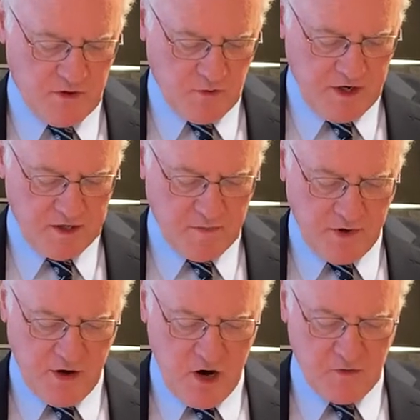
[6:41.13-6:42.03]
right to
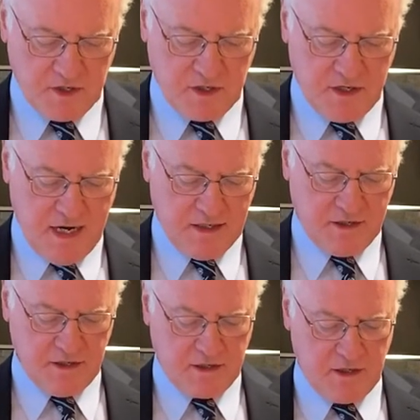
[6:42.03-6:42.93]
bear arms is not
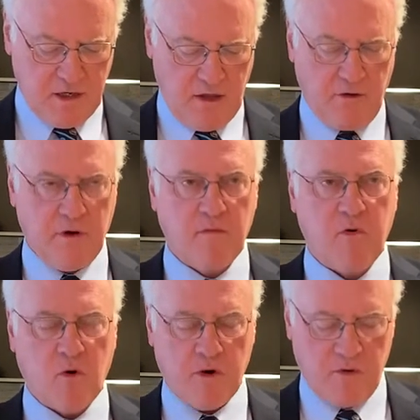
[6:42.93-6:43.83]
just another
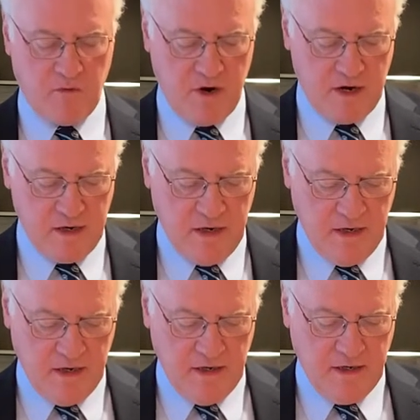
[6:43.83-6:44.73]
important right.
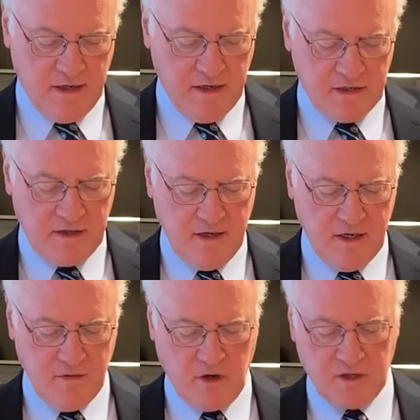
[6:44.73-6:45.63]
It is
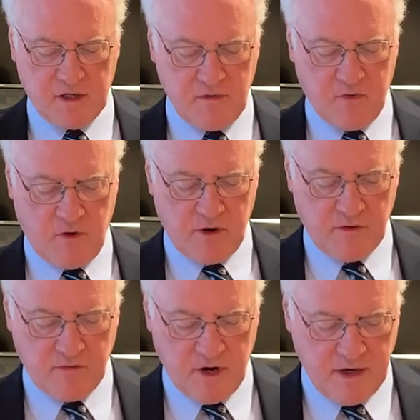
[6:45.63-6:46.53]
the most
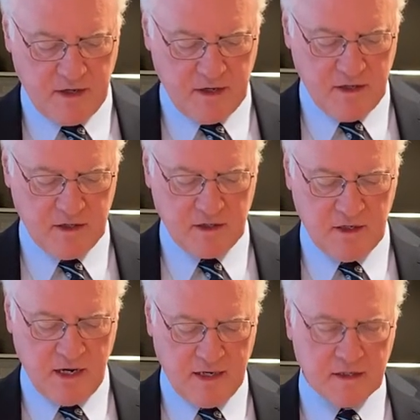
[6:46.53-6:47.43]
important right. It
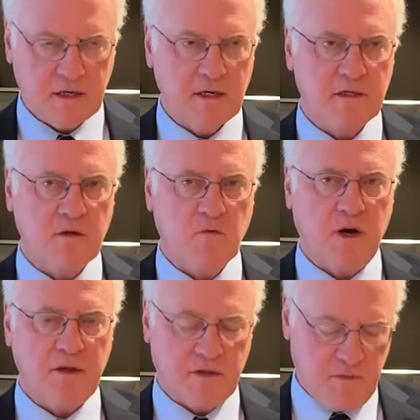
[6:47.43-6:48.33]
is the
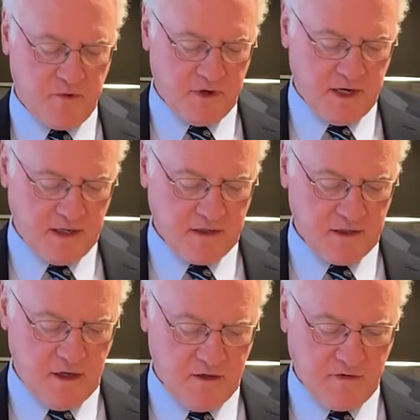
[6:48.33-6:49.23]
right that protects
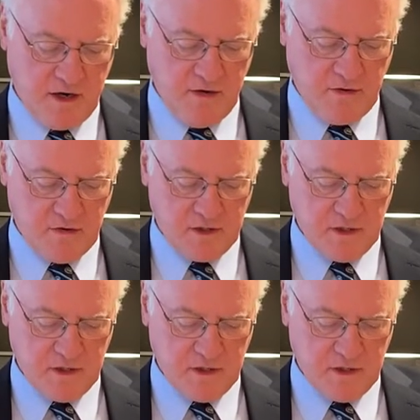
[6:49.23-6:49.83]
all the others.